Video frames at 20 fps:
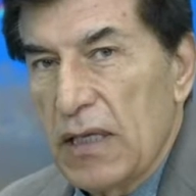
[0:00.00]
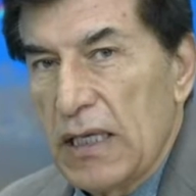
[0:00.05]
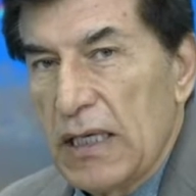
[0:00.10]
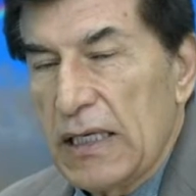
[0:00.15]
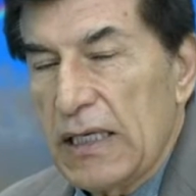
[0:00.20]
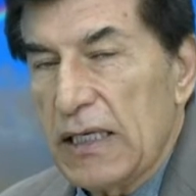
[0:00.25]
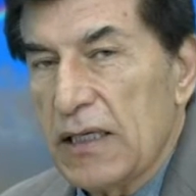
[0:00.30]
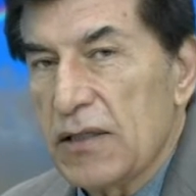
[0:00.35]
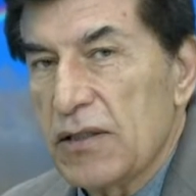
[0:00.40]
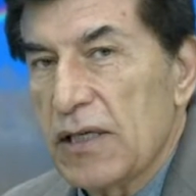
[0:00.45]

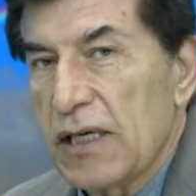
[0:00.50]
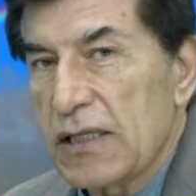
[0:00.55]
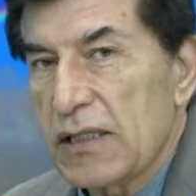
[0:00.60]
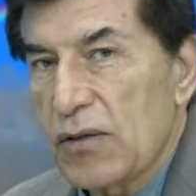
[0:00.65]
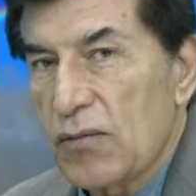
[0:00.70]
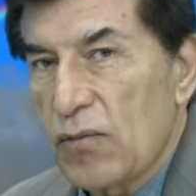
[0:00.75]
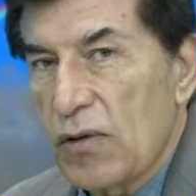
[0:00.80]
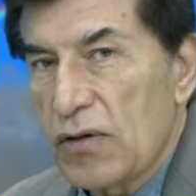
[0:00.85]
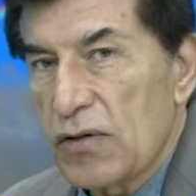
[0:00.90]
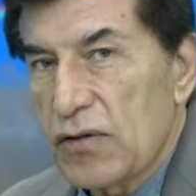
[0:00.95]
He
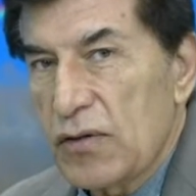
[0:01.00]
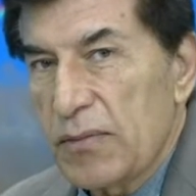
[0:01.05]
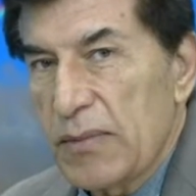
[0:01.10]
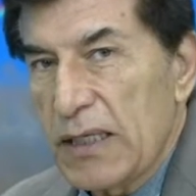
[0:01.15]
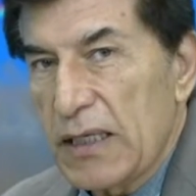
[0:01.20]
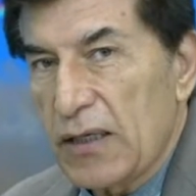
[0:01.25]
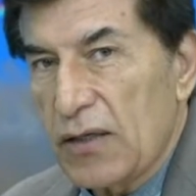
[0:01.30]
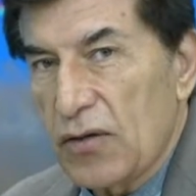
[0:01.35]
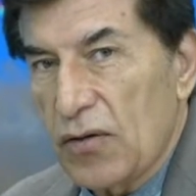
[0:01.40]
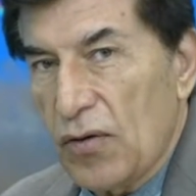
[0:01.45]
doesn't want to
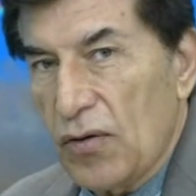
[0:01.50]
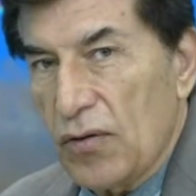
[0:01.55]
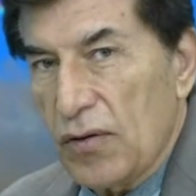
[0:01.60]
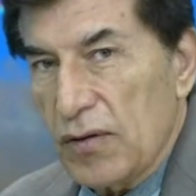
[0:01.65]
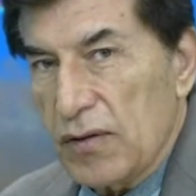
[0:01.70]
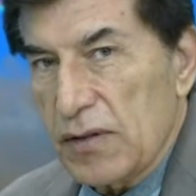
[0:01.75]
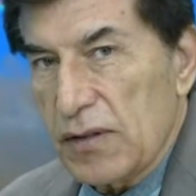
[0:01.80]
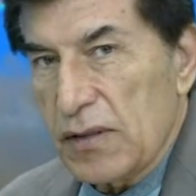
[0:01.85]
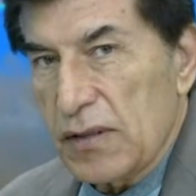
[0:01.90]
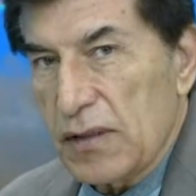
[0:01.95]
make
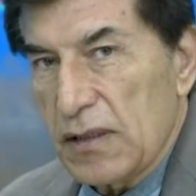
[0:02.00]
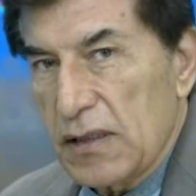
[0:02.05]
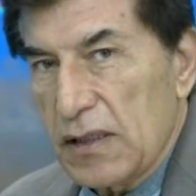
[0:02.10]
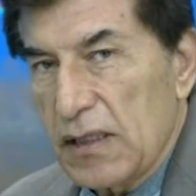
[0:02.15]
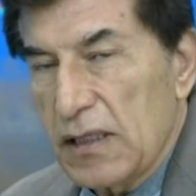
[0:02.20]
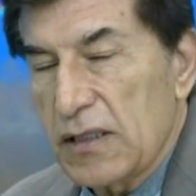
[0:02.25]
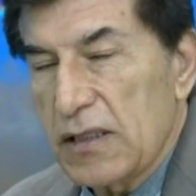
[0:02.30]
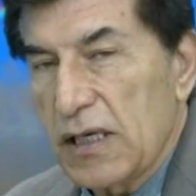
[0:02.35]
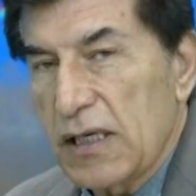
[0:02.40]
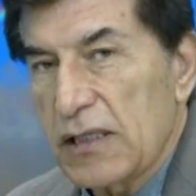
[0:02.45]
noise.
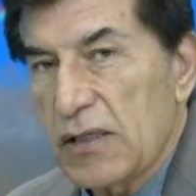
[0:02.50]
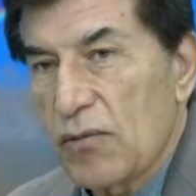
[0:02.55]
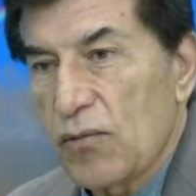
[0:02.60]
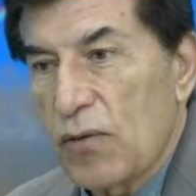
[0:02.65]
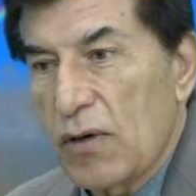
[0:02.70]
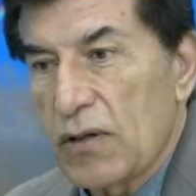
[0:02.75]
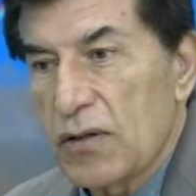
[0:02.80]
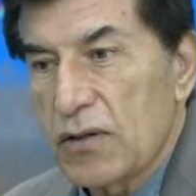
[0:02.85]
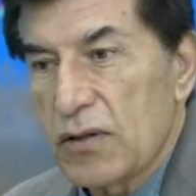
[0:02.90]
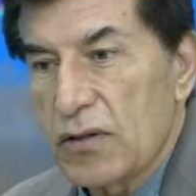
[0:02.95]
He doesn't
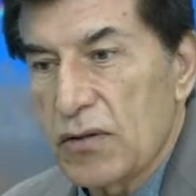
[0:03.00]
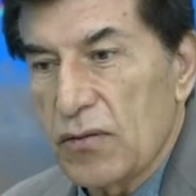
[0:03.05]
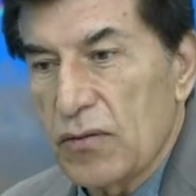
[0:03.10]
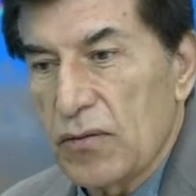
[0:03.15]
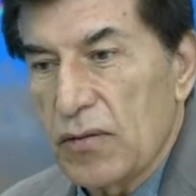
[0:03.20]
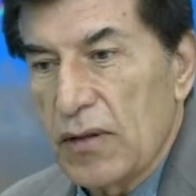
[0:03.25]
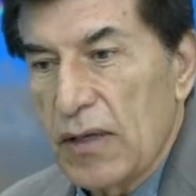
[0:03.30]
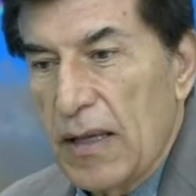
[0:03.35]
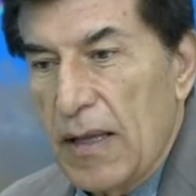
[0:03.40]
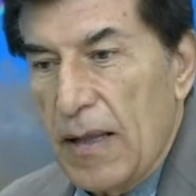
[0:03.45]
want
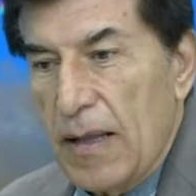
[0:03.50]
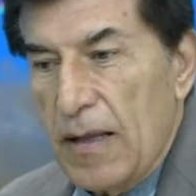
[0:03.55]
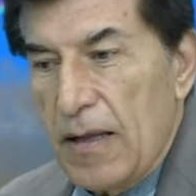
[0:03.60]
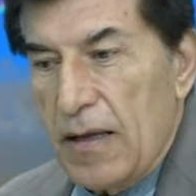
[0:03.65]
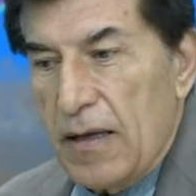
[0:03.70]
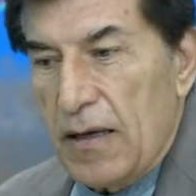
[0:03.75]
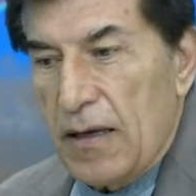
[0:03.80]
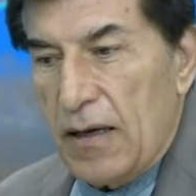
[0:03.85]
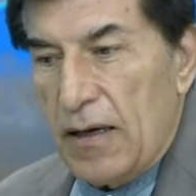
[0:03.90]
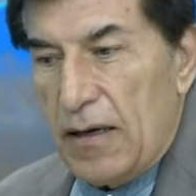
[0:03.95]
to
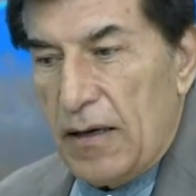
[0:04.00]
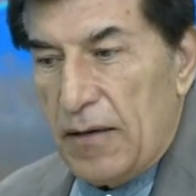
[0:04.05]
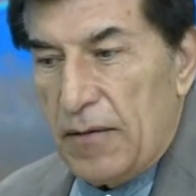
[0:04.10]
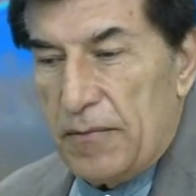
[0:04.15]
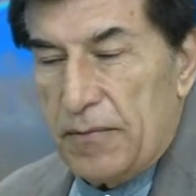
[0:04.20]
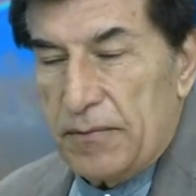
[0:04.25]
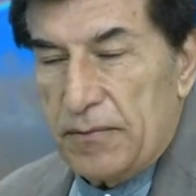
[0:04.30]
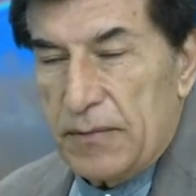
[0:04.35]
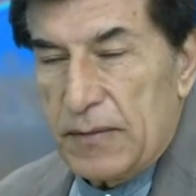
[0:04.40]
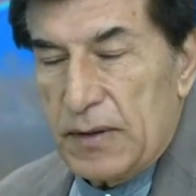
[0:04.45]

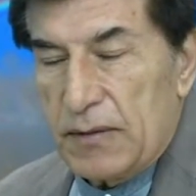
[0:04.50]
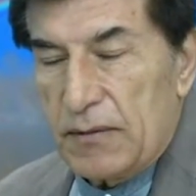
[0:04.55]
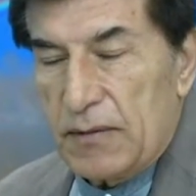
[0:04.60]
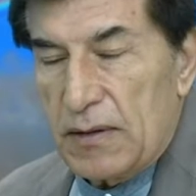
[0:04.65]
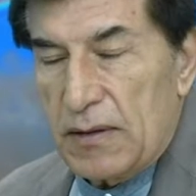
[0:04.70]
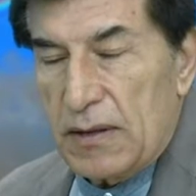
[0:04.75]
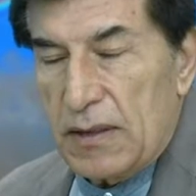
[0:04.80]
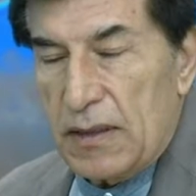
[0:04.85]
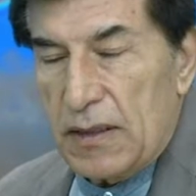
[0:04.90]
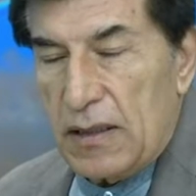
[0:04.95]
um,
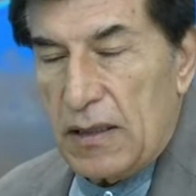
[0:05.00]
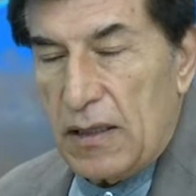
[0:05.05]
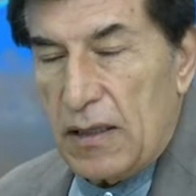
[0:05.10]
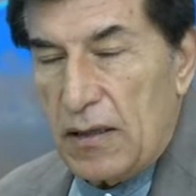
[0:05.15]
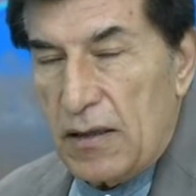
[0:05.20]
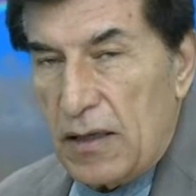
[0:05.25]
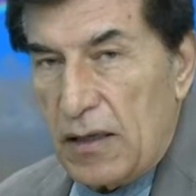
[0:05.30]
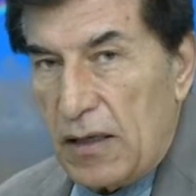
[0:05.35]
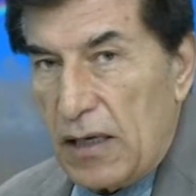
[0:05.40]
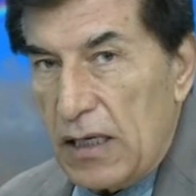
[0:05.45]

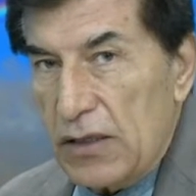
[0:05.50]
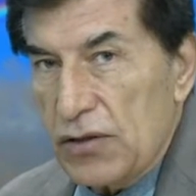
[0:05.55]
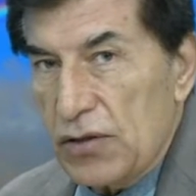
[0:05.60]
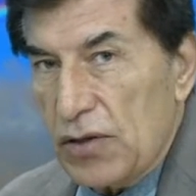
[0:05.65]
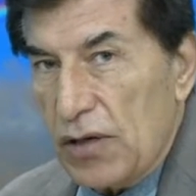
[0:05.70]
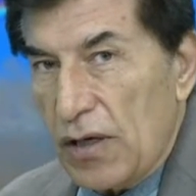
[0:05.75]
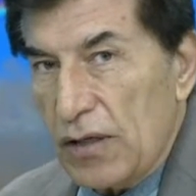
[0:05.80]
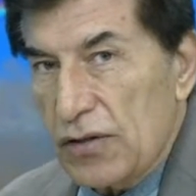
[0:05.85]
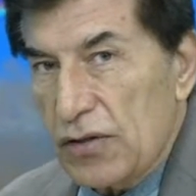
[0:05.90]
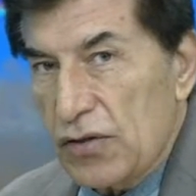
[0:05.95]
the
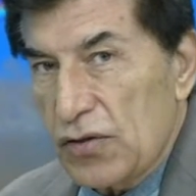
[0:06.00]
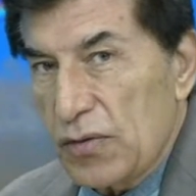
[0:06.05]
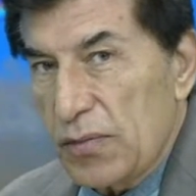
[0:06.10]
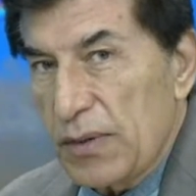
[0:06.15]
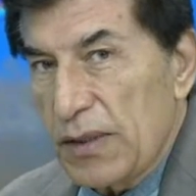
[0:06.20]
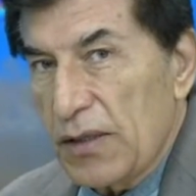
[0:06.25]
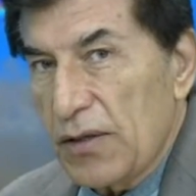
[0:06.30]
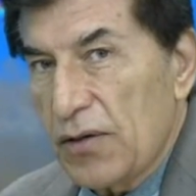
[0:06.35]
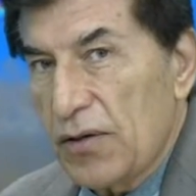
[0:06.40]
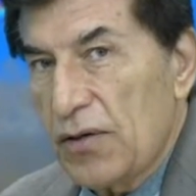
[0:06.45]
gunshots to
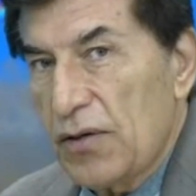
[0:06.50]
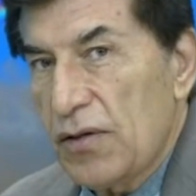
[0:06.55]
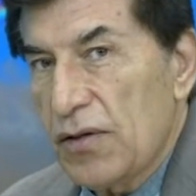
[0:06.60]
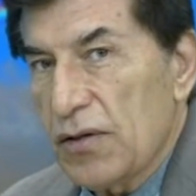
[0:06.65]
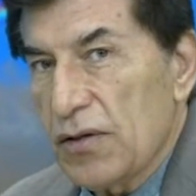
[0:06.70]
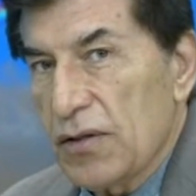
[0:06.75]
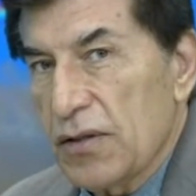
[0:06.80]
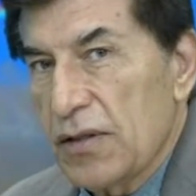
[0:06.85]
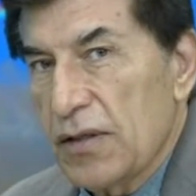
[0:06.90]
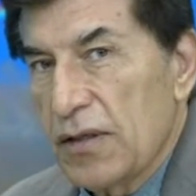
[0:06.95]
be
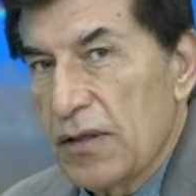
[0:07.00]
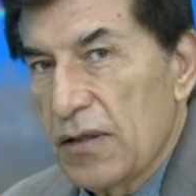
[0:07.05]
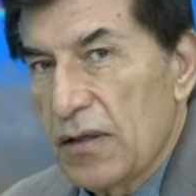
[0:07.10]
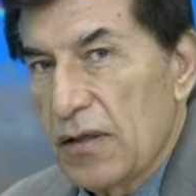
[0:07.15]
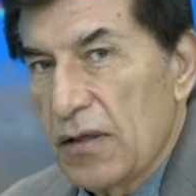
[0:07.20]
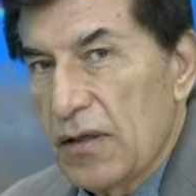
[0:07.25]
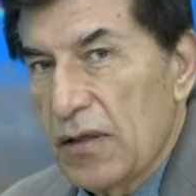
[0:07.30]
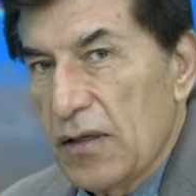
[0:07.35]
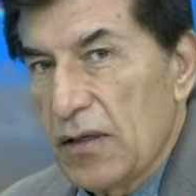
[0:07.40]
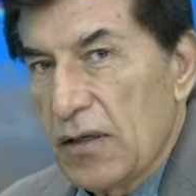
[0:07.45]
heard
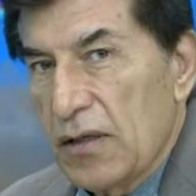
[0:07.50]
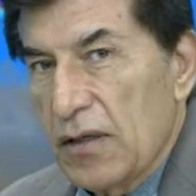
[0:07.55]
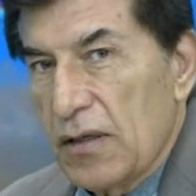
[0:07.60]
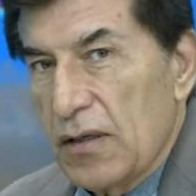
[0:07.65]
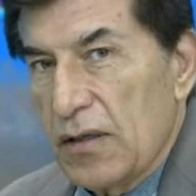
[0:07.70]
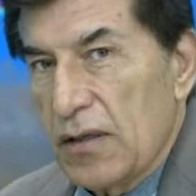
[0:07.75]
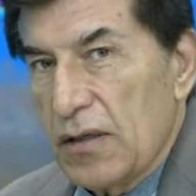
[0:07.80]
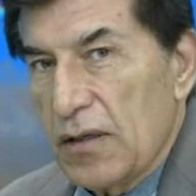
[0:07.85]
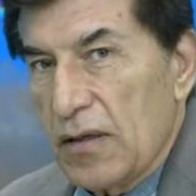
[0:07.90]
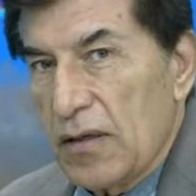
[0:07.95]

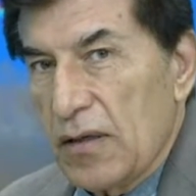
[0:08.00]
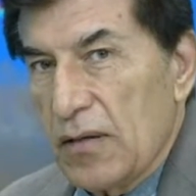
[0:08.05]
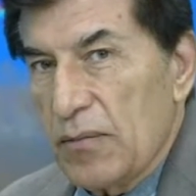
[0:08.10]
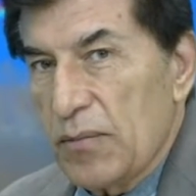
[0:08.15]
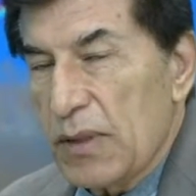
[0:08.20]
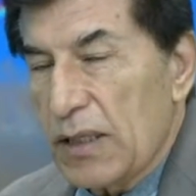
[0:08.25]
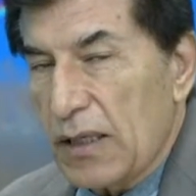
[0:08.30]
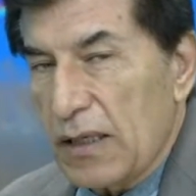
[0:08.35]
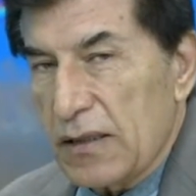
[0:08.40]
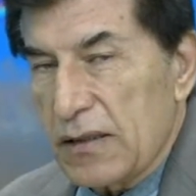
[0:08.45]

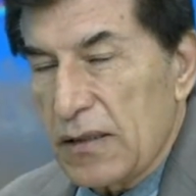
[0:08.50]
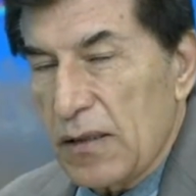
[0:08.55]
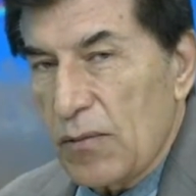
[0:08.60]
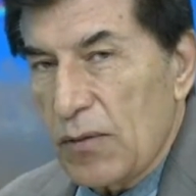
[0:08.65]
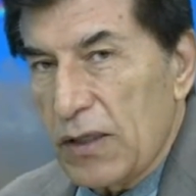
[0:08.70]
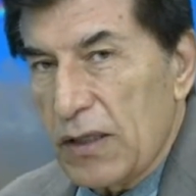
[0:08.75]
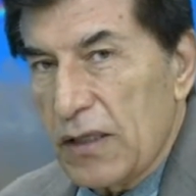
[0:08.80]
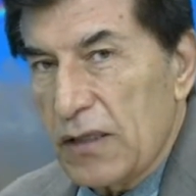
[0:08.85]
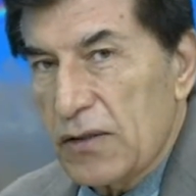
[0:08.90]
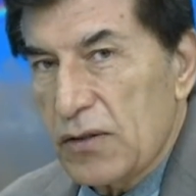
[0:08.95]
because
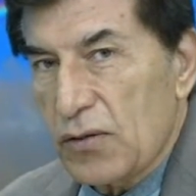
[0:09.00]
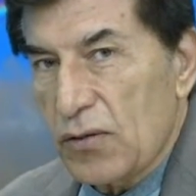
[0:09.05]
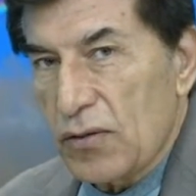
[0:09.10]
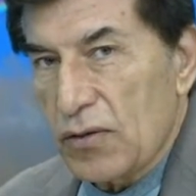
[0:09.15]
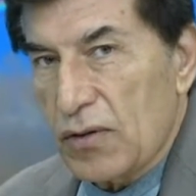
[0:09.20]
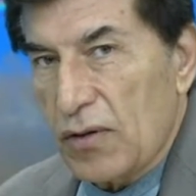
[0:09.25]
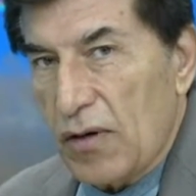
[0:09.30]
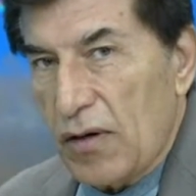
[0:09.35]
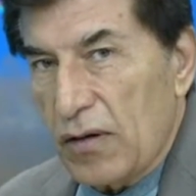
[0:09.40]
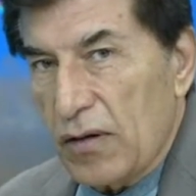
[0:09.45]
someone else could
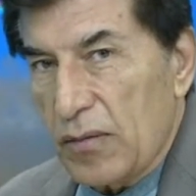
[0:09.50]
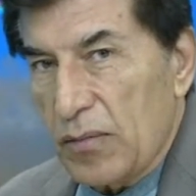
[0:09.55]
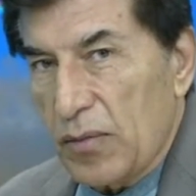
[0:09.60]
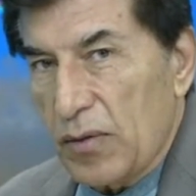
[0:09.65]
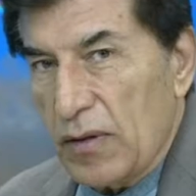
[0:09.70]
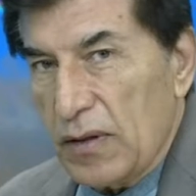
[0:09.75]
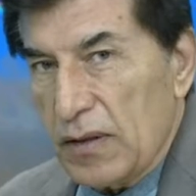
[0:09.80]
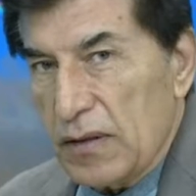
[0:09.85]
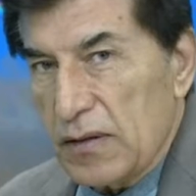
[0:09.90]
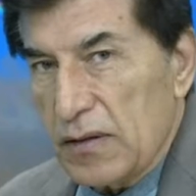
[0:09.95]
call the
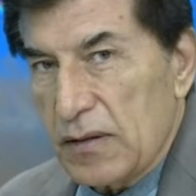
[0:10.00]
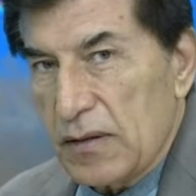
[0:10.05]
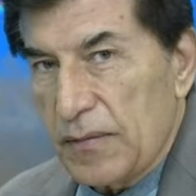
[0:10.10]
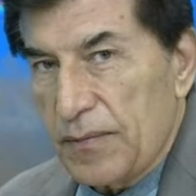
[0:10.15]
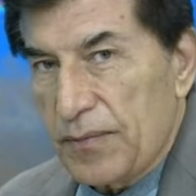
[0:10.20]
police.